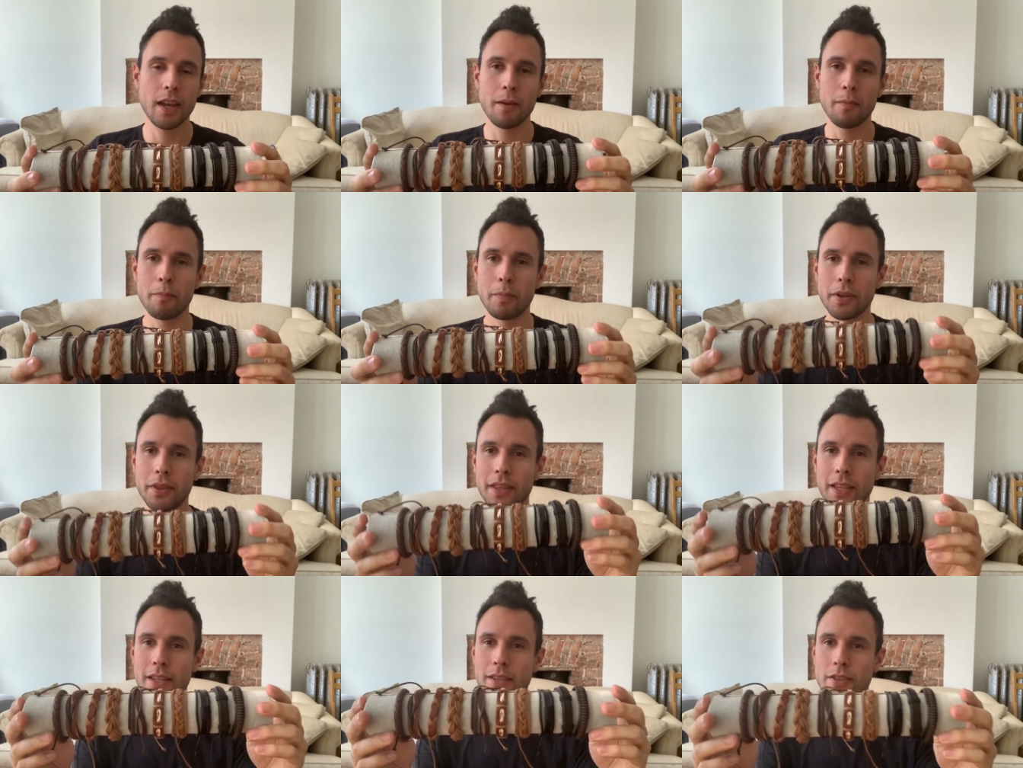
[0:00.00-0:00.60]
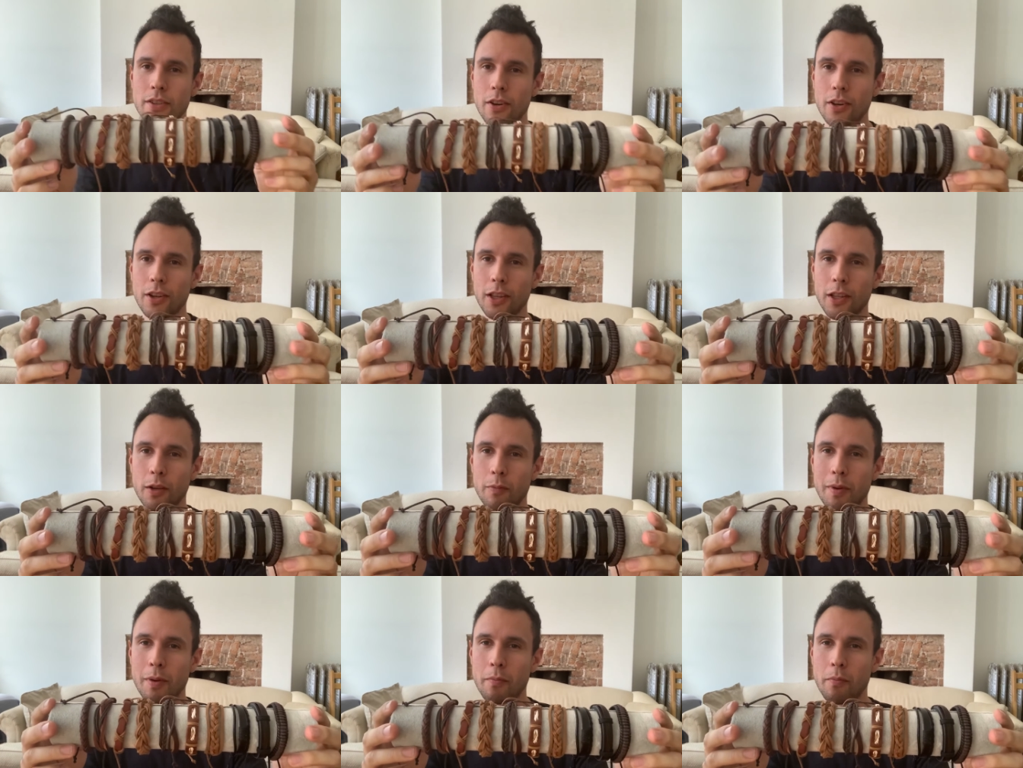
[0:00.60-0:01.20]
But these are a
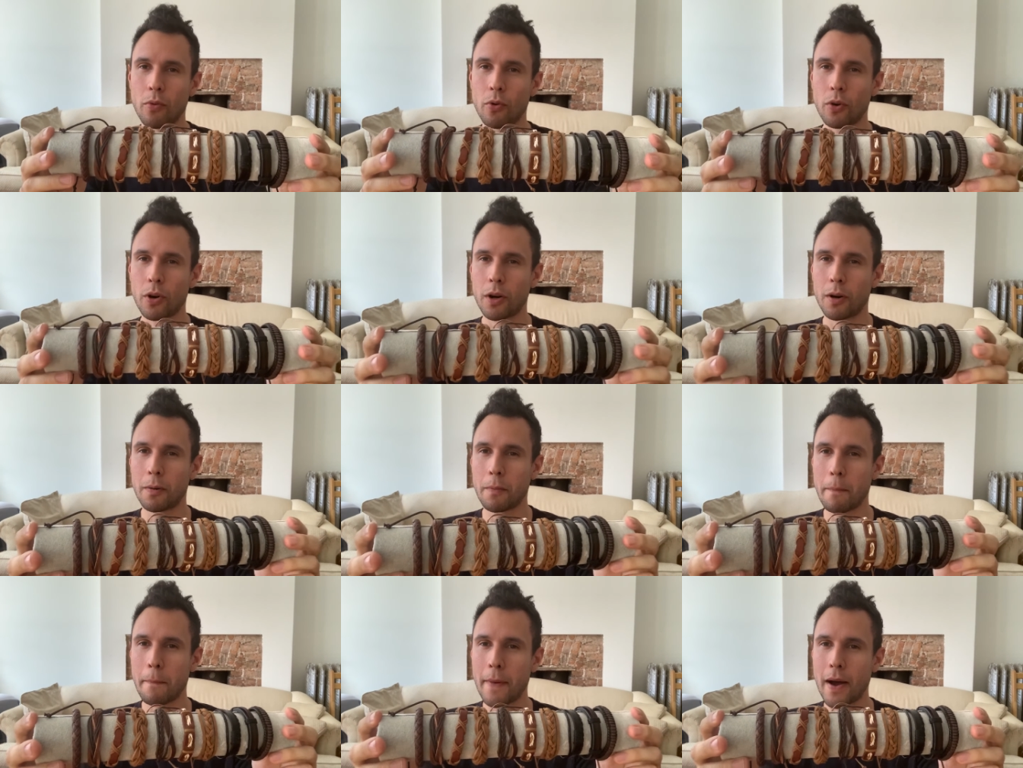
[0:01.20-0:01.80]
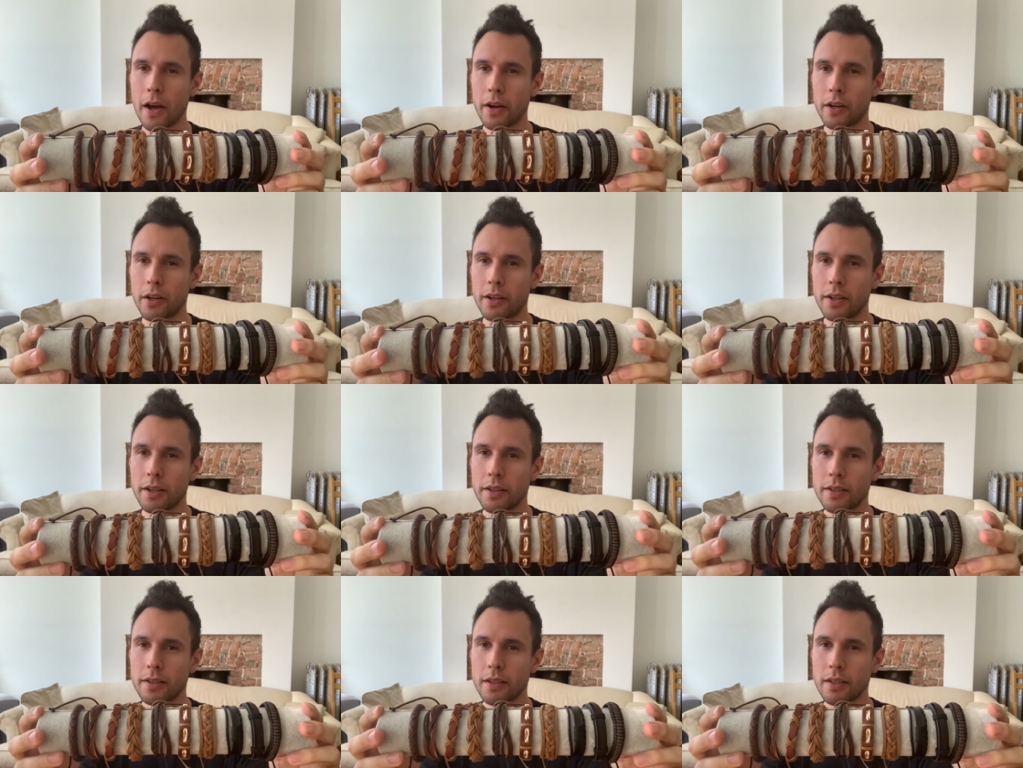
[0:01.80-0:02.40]
little bit more
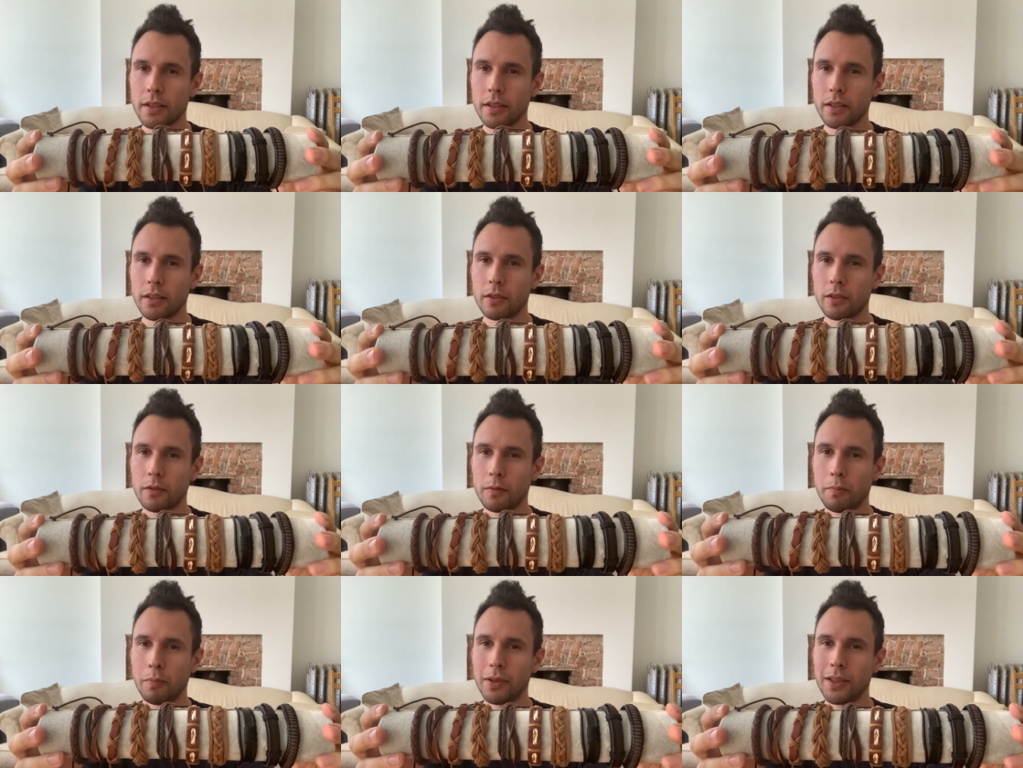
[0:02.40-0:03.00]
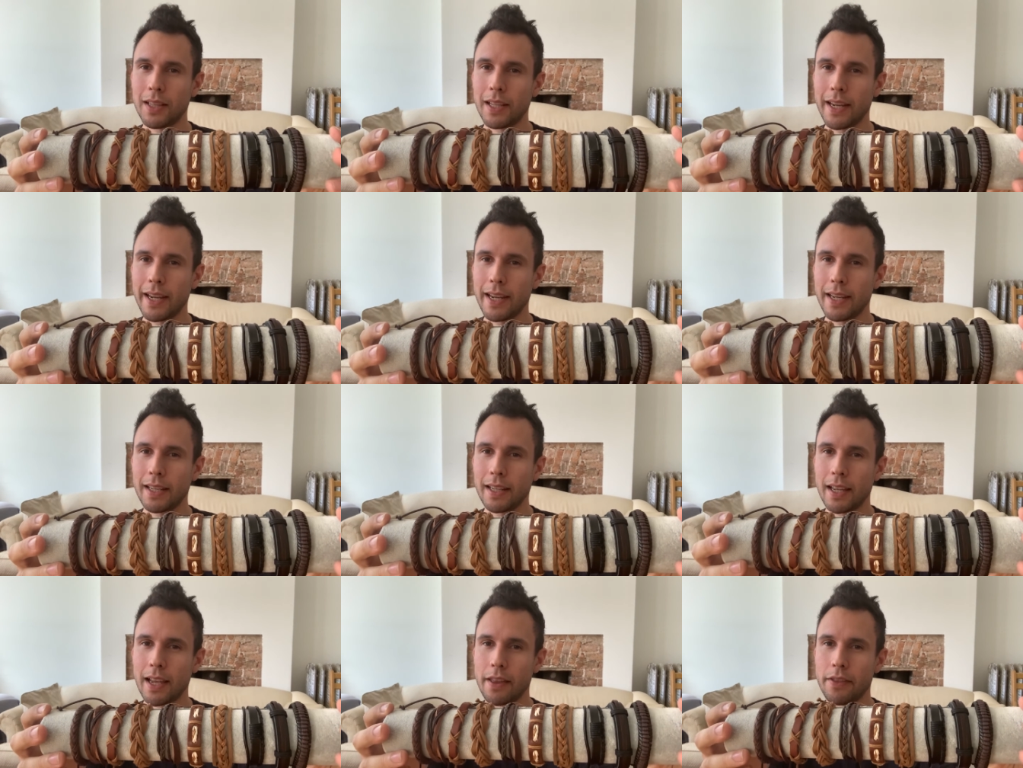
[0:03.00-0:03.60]
modernist, a little
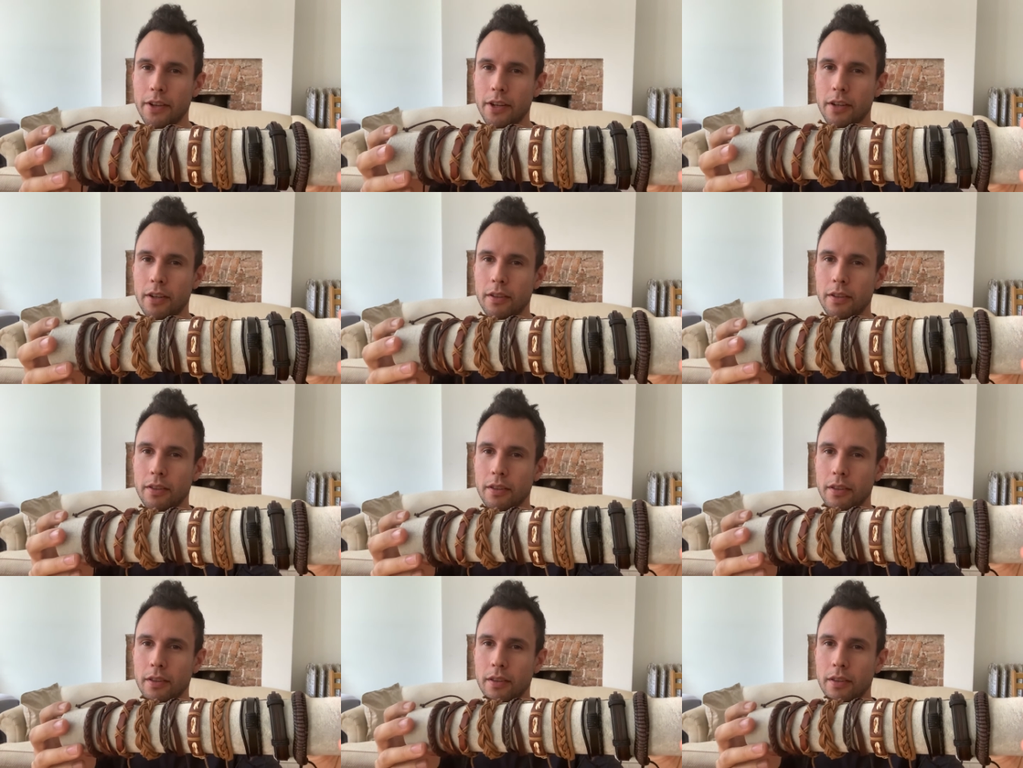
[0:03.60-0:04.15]
plain leather,